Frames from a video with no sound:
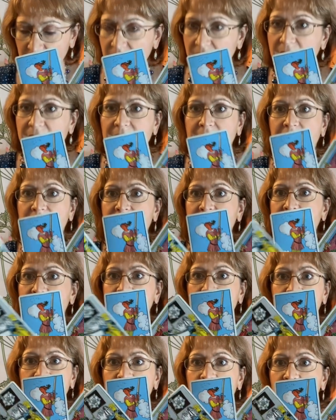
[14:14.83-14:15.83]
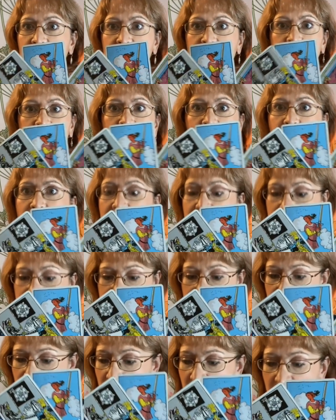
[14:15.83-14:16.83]
and, I
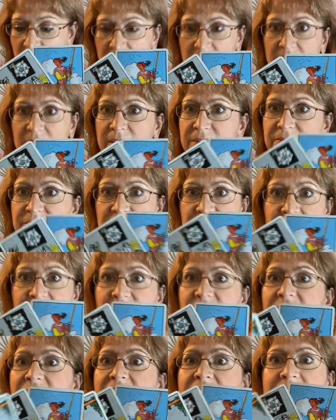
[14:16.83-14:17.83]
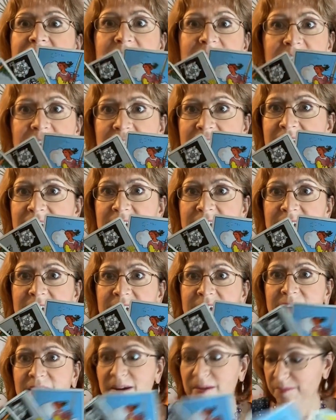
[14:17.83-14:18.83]
mean, all of this
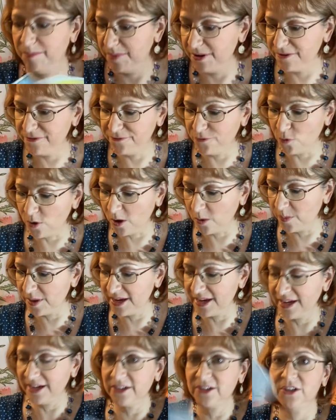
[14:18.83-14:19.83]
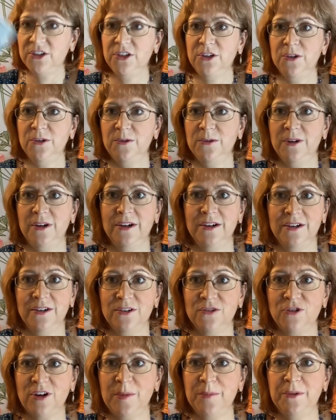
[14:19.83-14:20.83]
before we get to
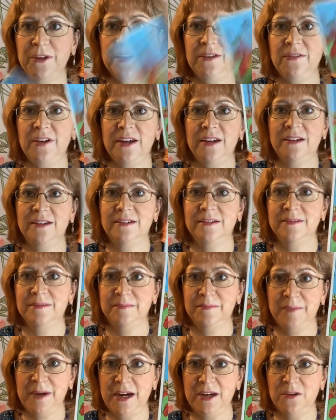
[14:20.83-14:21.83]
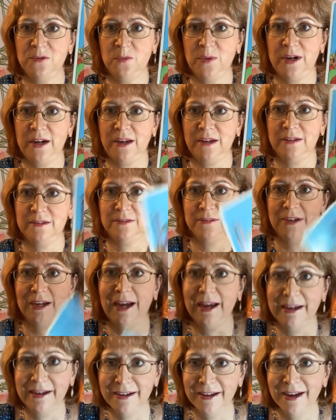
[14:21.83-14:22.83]
Trump leaving, Biden winning.
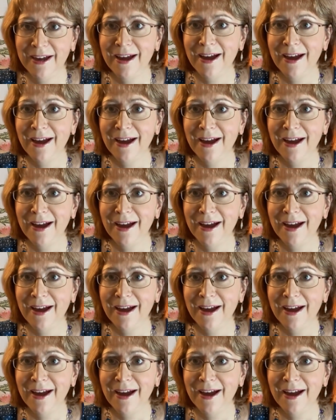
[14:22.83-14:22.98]
Okay.